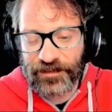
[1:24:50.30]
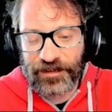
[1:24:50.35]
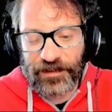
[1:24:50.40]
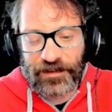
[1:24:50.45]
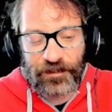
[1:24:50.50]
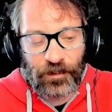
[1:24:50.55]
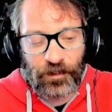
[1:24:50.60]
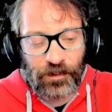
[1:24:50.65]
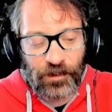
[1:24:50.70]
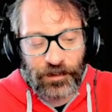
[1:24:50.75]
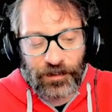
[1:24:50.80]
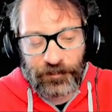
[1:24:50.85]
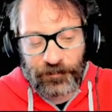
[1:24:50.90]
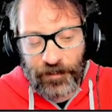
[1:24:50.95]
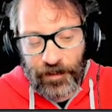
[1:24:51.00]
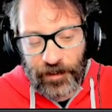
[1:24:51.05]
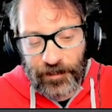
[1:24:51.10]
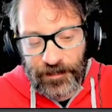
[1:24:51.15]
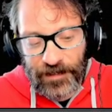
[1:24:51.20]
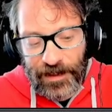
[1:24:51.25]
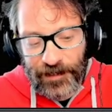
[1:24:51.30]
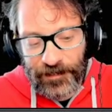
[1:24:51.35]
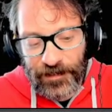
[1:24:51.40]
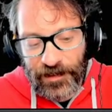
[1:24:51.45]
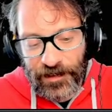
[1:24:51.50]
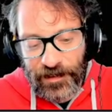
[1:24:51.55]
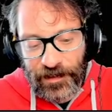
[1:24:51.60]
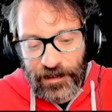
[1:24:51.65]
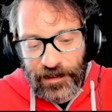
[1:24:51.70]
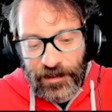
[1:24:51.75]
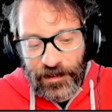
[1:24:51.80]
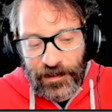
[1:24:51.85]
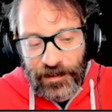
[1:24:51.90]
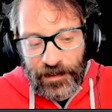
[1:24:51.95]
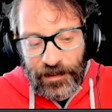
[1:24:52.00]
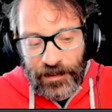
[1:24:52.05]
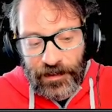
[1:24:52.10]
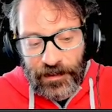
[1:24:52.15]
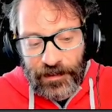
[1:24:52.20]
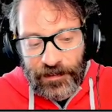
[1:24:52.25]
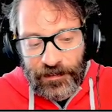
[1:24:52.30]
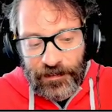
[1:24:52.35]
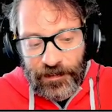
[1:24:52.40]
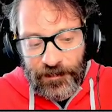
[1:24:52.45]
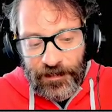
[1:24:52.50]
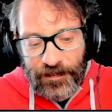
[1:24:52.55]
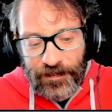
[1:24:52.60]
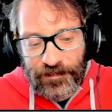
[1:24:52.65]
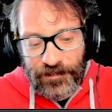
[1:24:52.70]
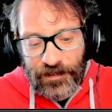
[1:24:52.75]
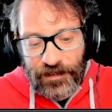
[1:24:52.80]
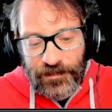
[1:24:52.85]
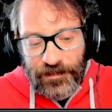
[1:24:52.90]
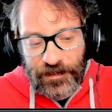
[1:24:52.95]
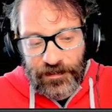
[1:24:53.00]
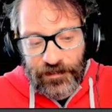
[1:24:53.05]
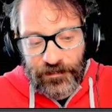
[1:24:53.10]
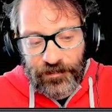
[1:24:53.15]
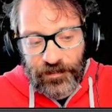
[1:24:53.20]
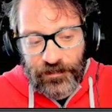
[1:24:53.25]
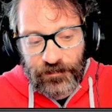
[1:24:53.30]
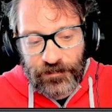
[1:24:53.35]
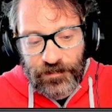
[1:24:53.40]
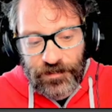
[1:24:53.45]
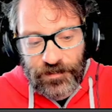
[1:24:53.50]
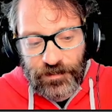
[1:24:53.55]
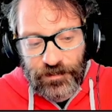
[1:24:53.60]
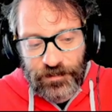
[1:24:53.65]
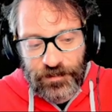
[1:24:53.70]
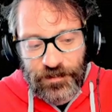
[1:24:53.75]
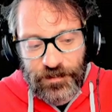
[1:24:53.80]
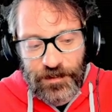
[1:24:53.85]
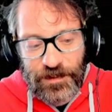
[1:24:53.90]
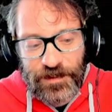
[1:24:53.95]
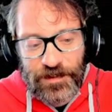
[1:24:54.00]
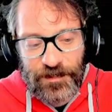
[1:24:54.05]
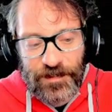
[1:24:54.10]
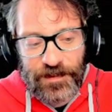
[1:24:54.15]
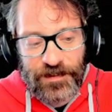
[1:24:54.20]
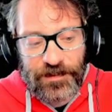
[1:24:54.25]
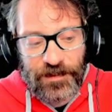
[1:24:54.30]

It's all on the roadmap. So parasite is getting strength for 2 HP.